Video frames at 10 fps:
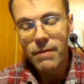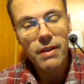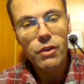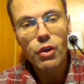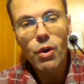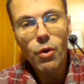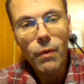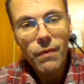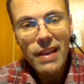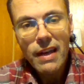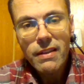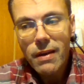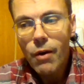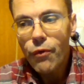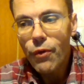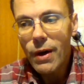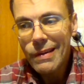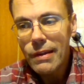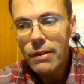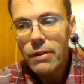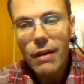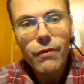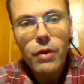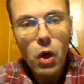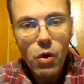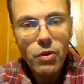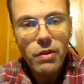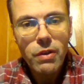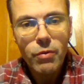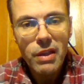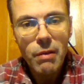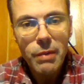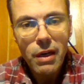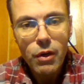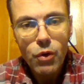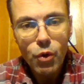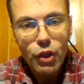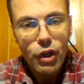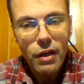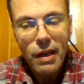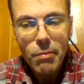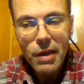So that's how far this stuff goes with the Milan Kučan,